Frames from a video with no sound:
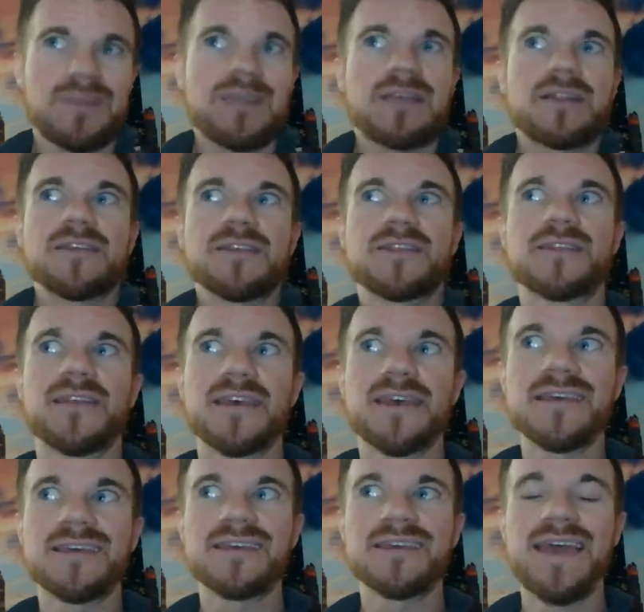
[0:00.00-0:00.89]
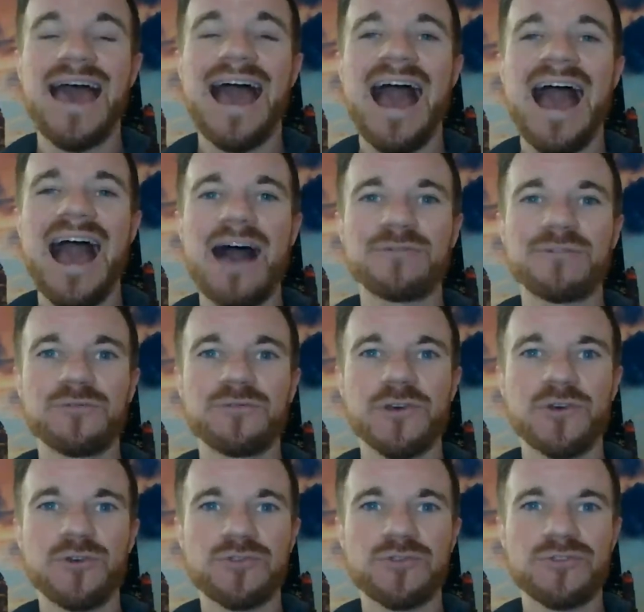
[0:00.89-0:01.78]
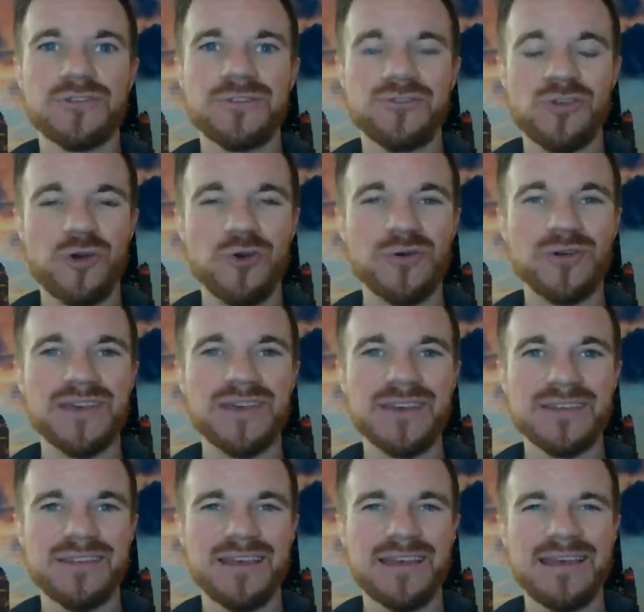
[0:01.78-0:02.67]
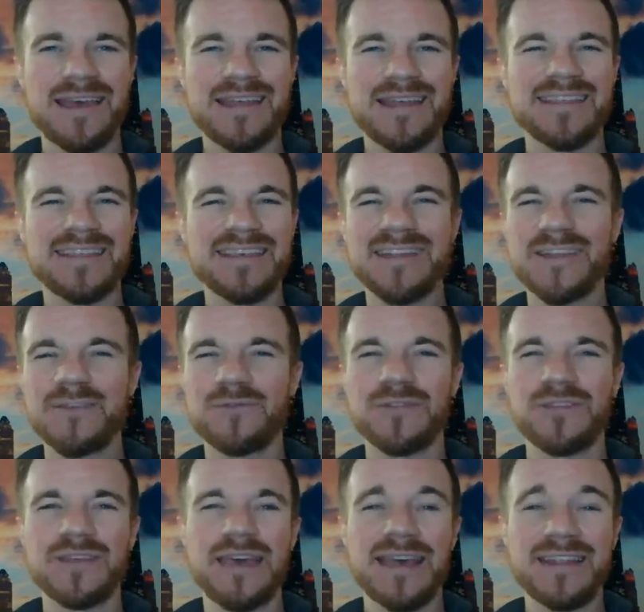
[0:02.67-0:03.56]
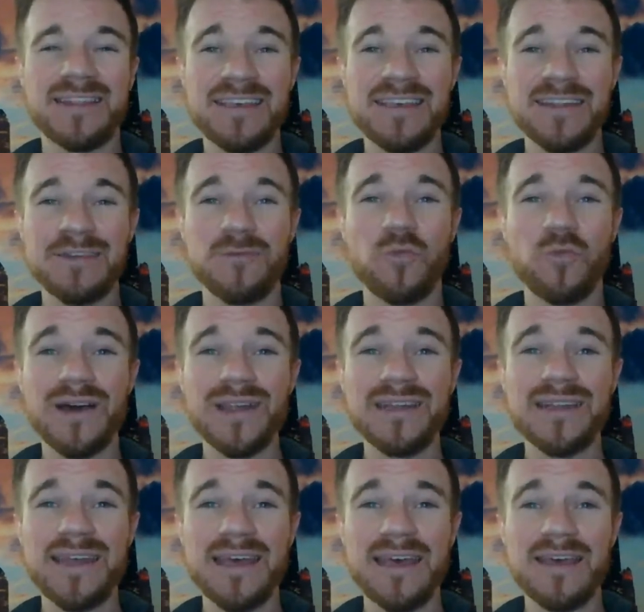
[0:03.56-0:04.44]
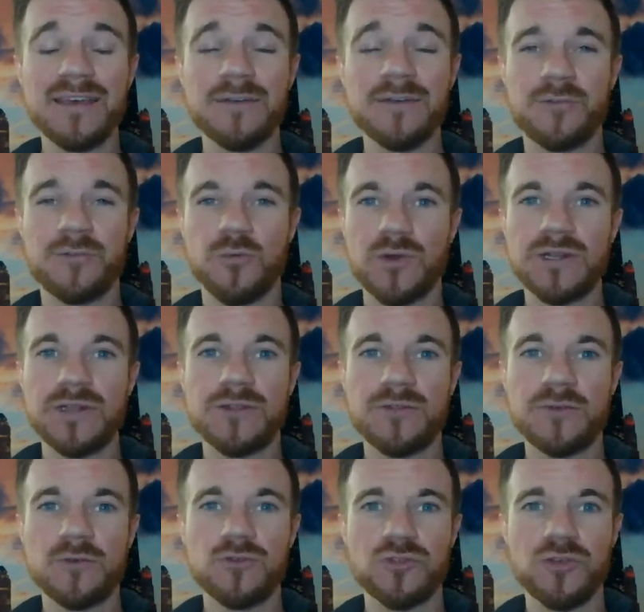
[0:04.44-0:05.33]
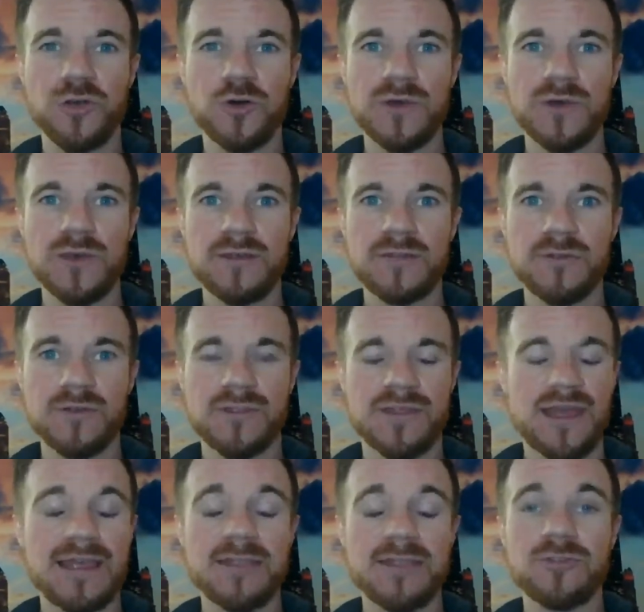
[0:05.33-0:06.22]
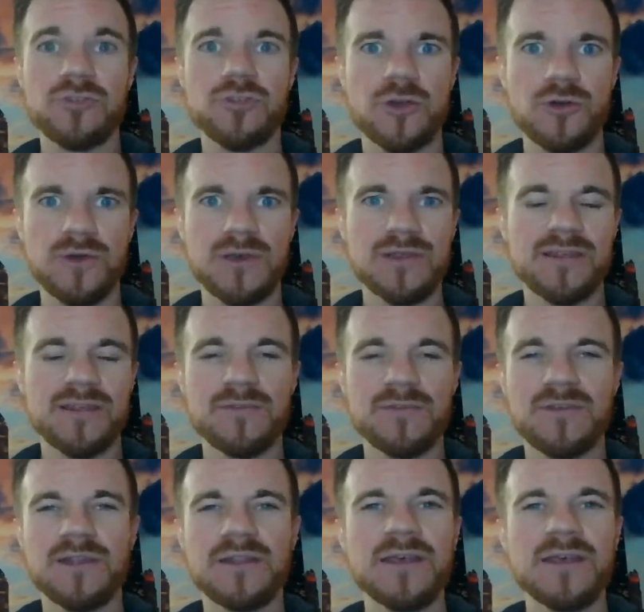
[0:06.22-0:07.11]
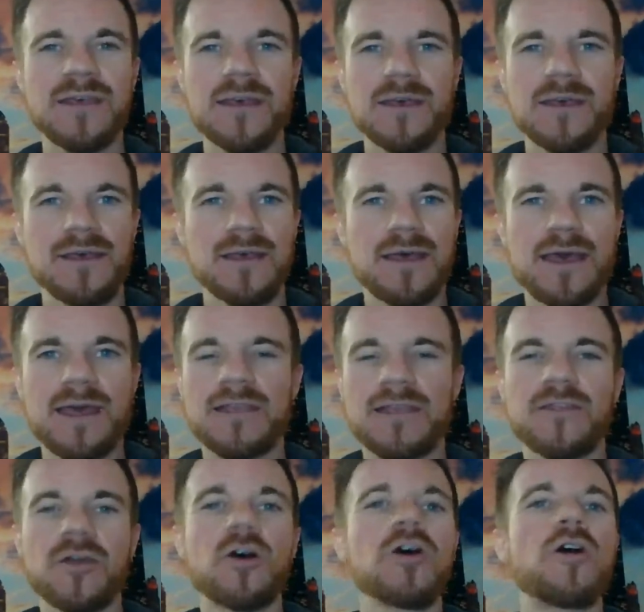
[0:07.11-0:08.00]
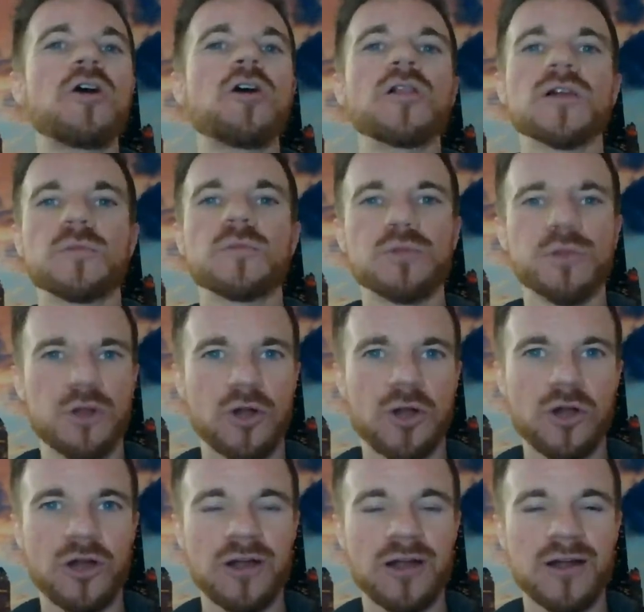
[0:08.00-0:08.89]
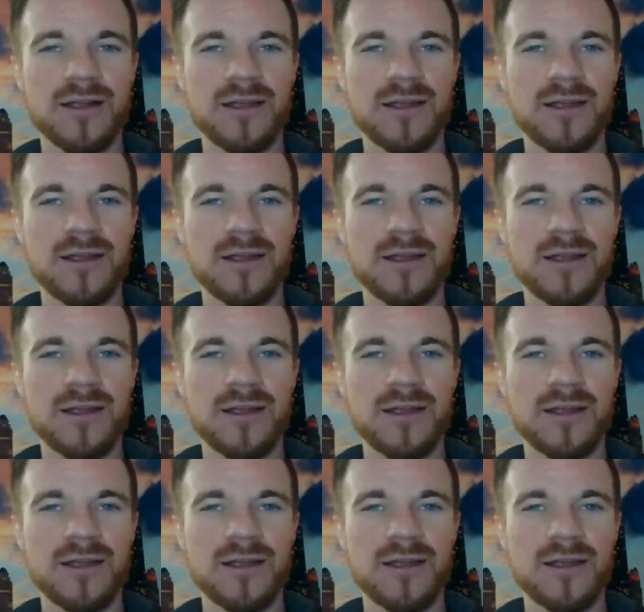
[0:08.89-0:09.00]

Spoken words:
Let's say half of those showings at the end of one day of 22 showings or 10 showings even, it's all a blur.